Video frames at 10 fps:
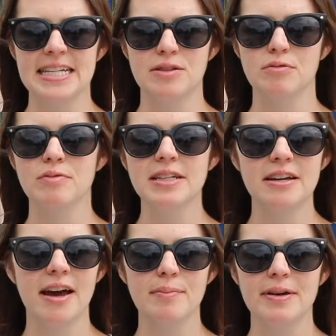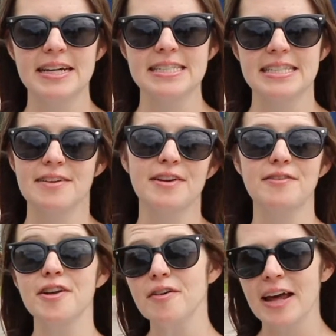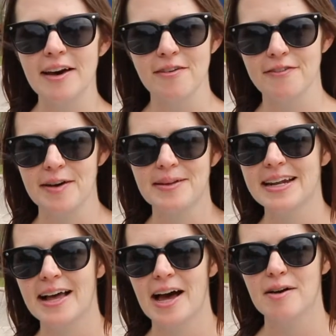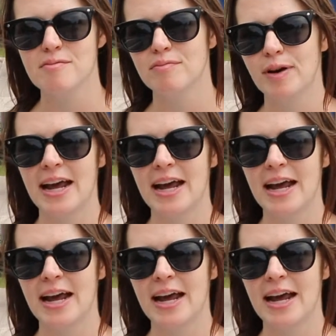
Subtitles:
It's a really great place, even if you don't have a family to come.